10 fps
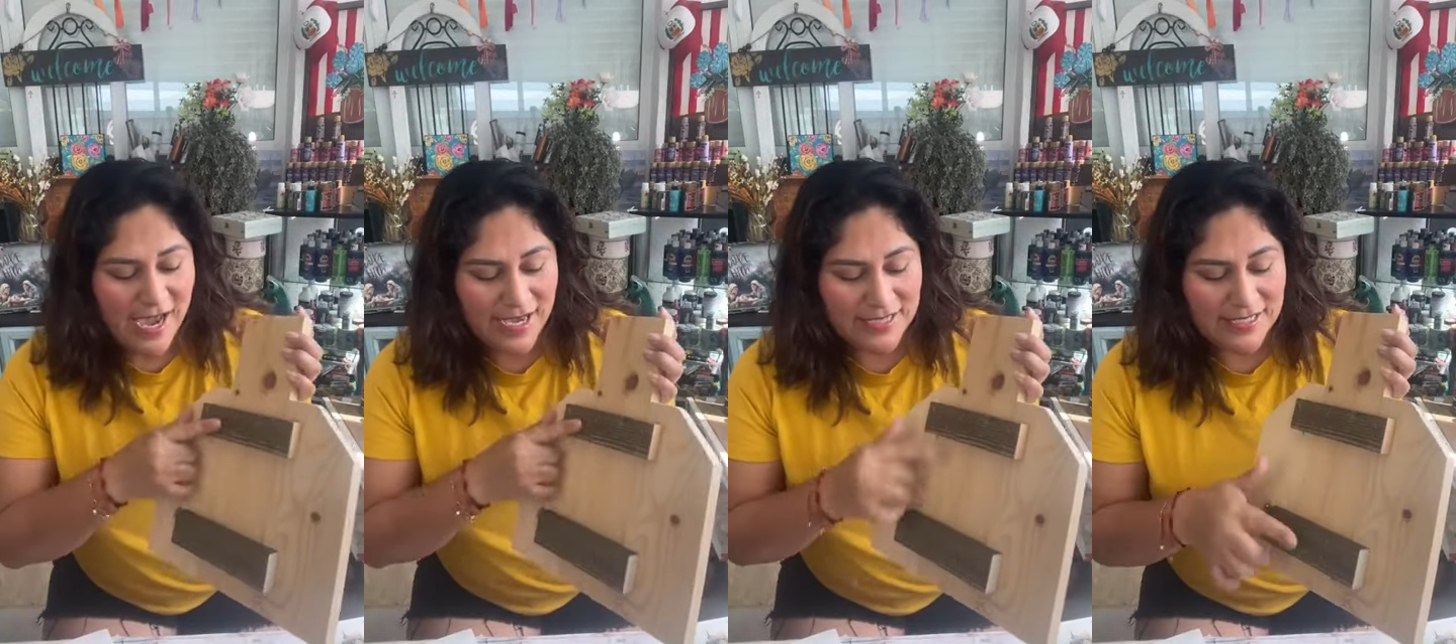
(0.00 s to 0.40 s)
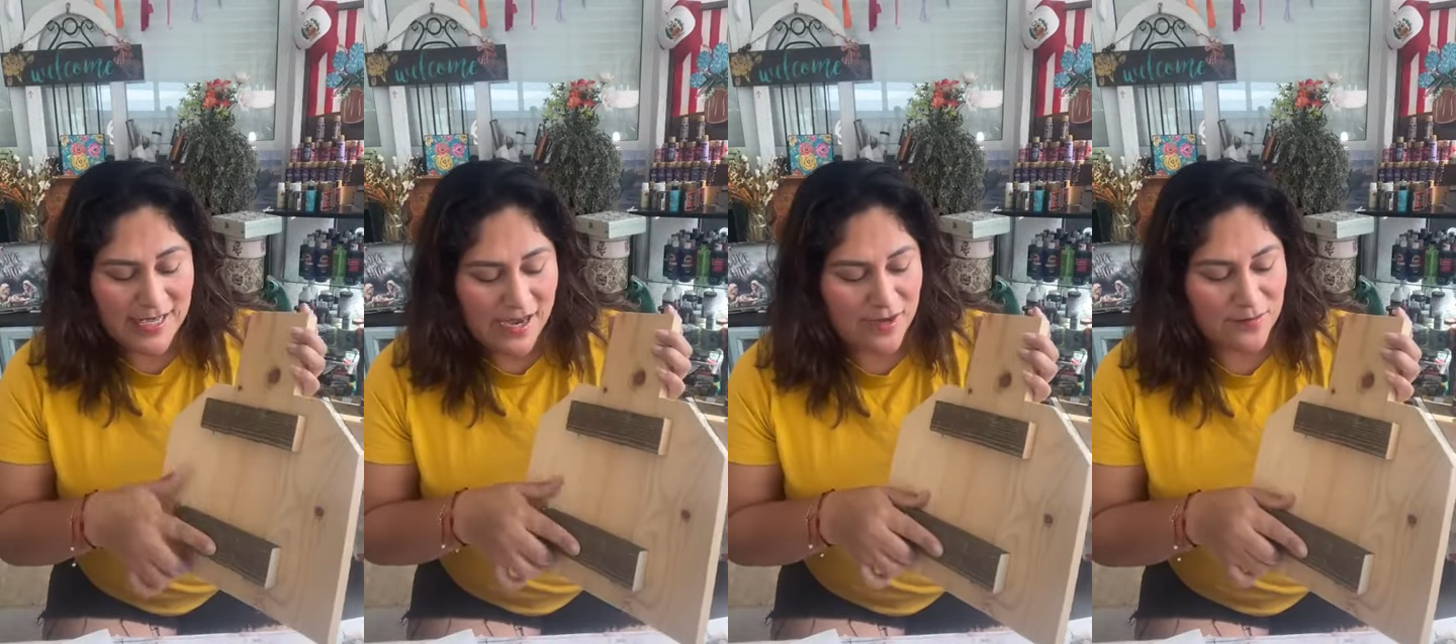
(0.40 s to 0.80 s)

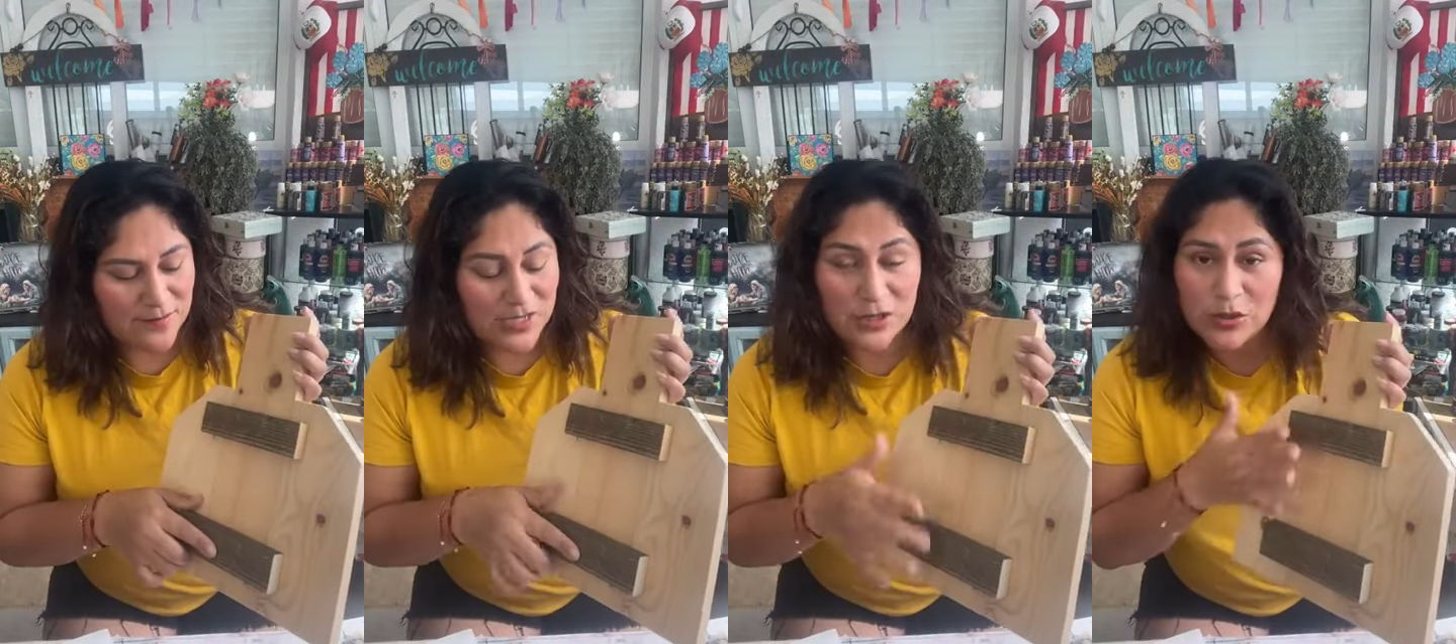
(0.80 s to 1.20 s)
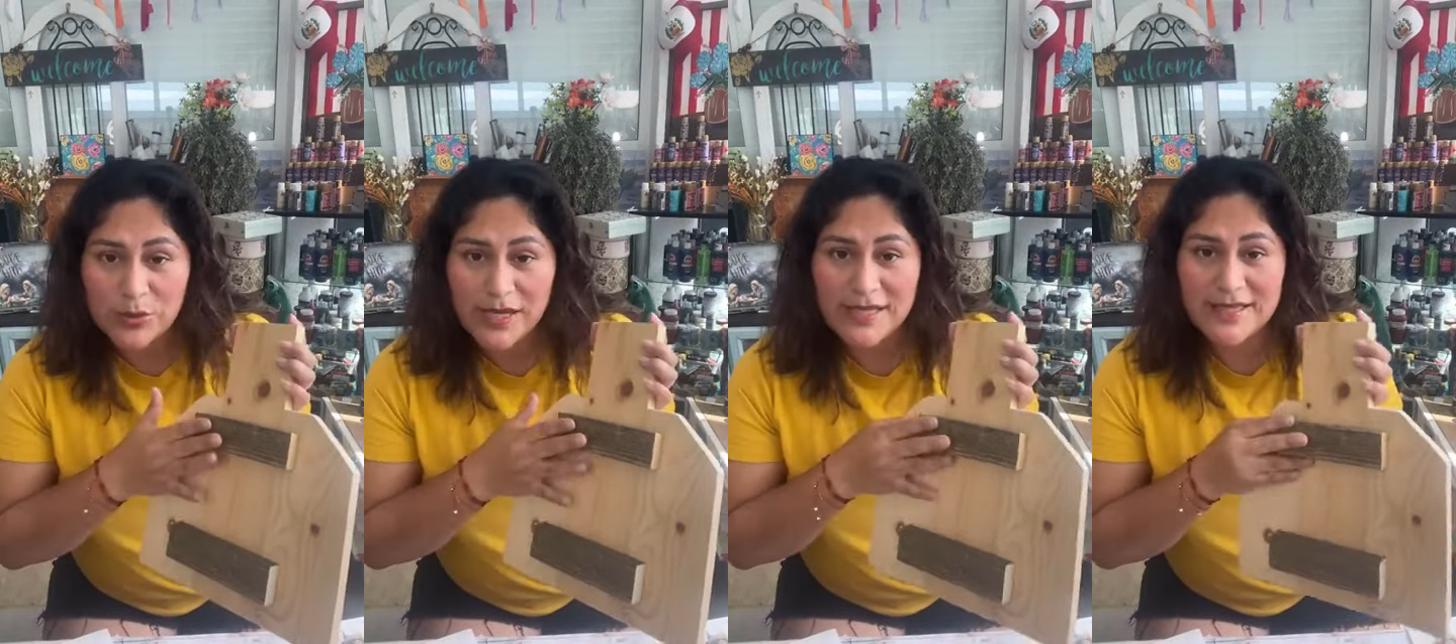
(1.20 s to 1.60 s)
I
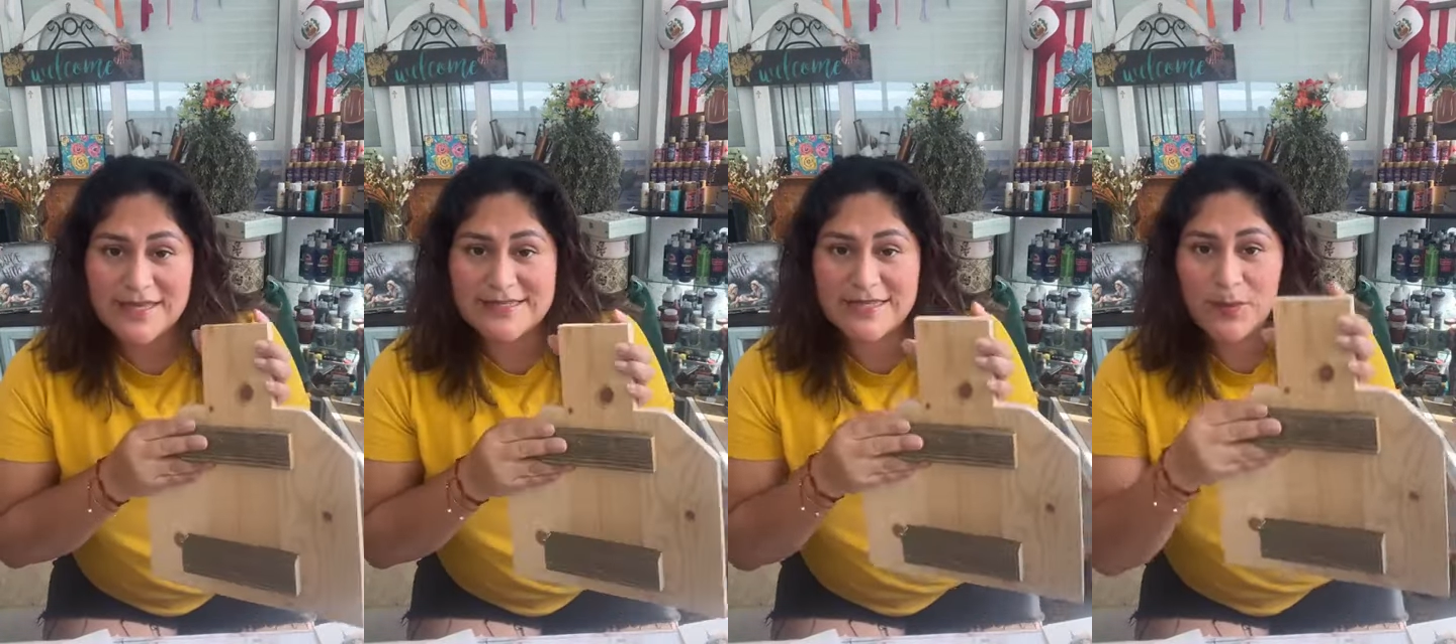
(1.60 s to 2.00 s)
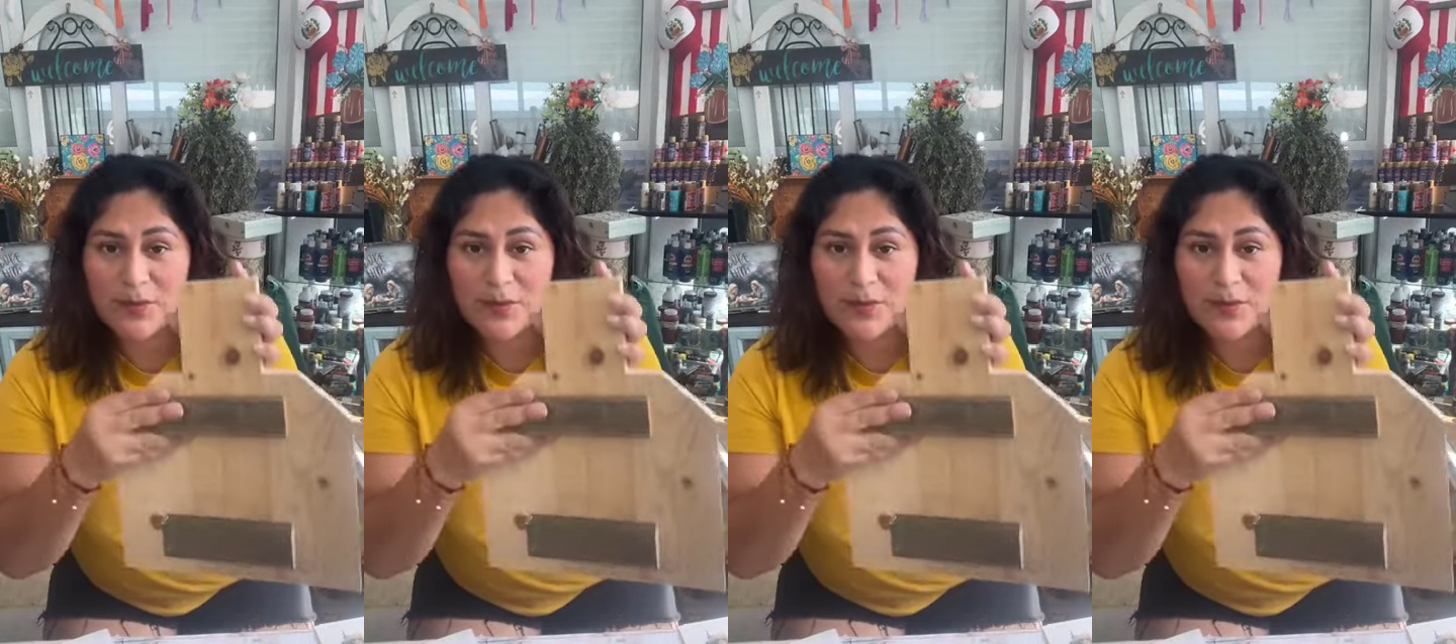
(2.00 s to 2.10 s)
glue it. I